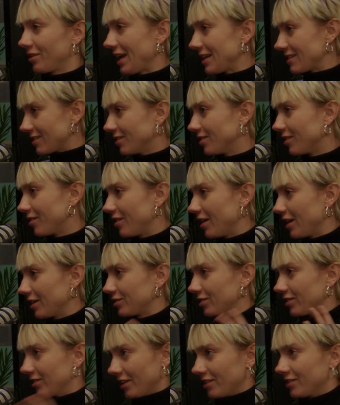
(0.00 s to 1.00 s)
casting
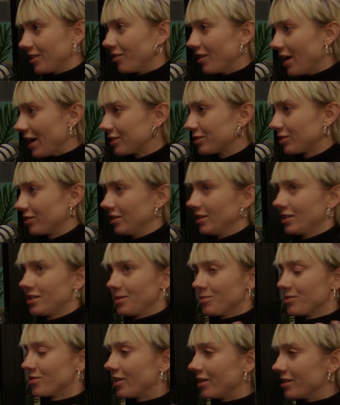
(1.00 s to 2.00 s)
director and the director, and it
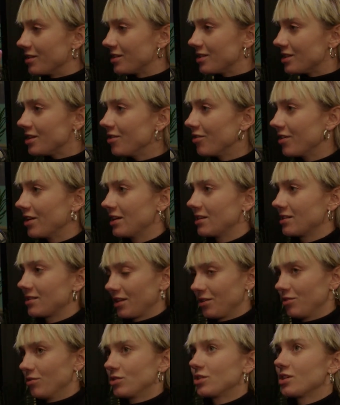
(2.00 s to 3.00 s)
seems very serious,
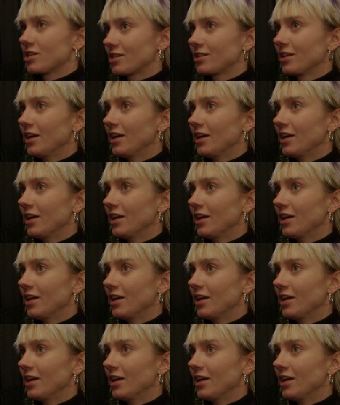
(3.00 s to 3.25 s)
and you just